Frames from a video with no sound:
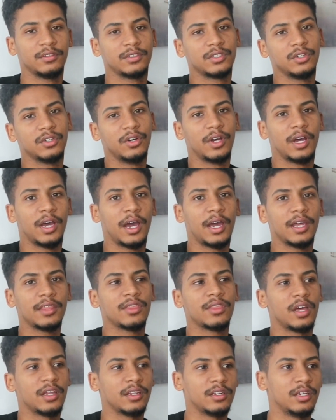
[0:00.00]
so I
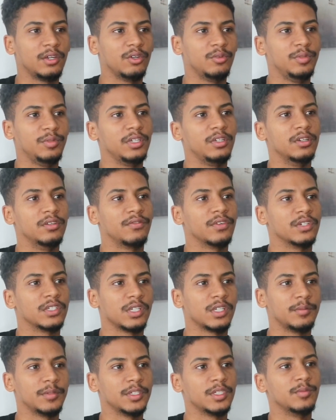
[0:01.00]
thought it would be good for
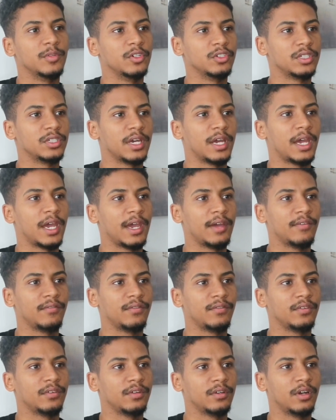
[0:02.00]
summons mode to have
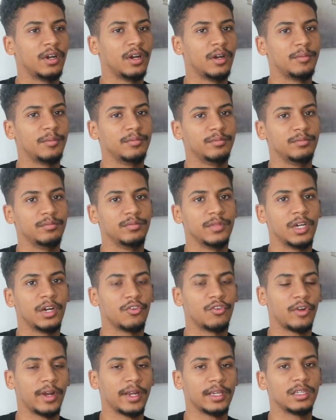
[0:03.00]

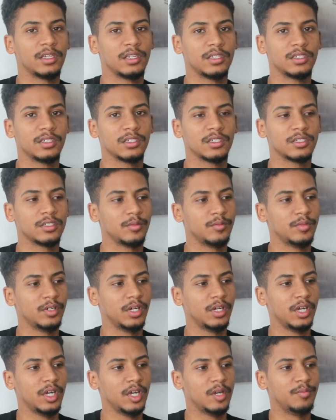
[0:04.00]
a ranking system.
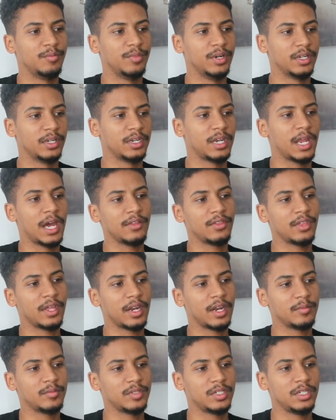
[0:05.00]
But now
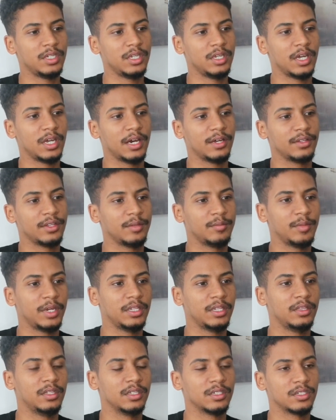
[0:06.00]
that I'm seeing how they
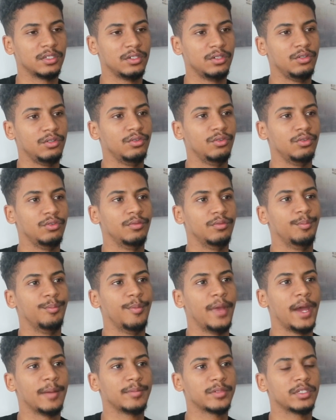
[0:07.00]
made this new
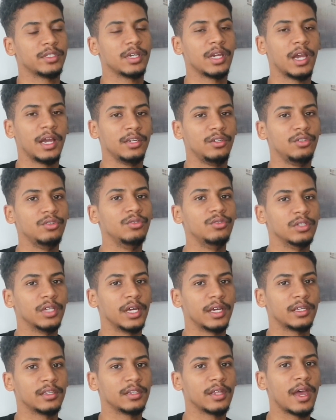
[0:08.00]
maps thing, I do
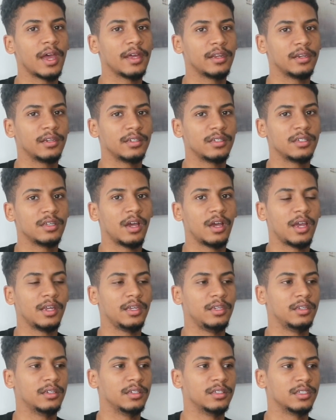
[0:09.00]
like that
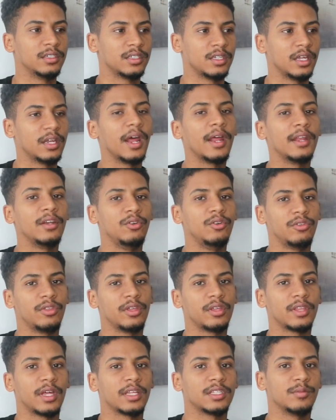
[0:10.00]
idea instead. I do
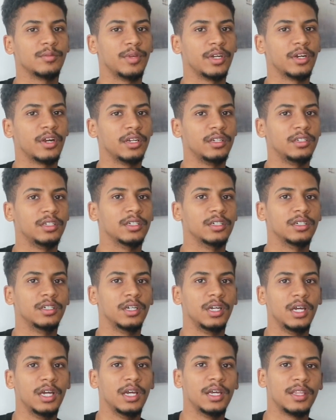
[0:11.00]
think that's a better idea,
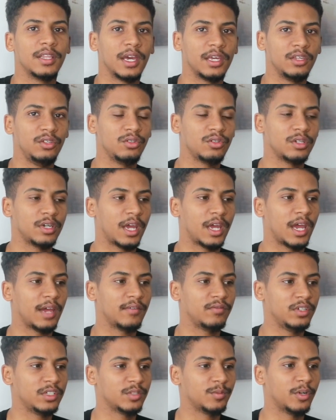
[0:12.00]
that you could
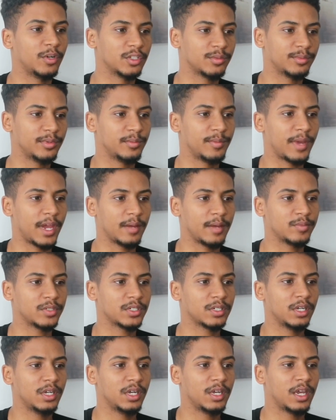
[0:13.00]
have these multiple
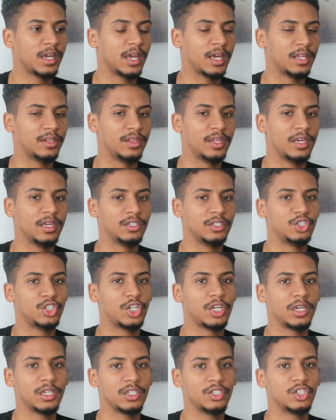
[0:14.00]
maps and they
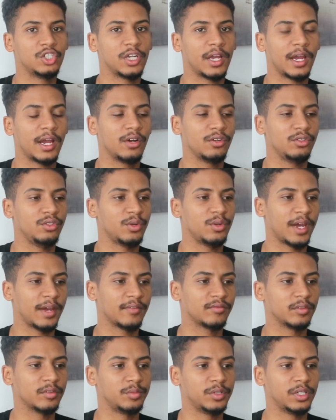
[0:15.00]
change how you
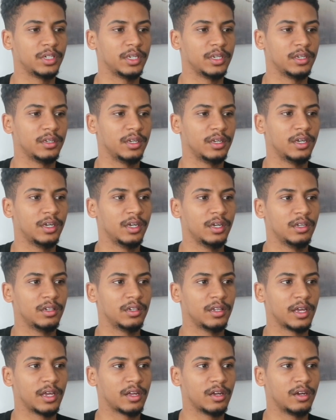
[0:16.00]
have to play.
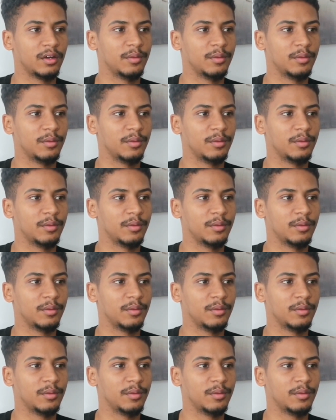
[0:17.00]
Like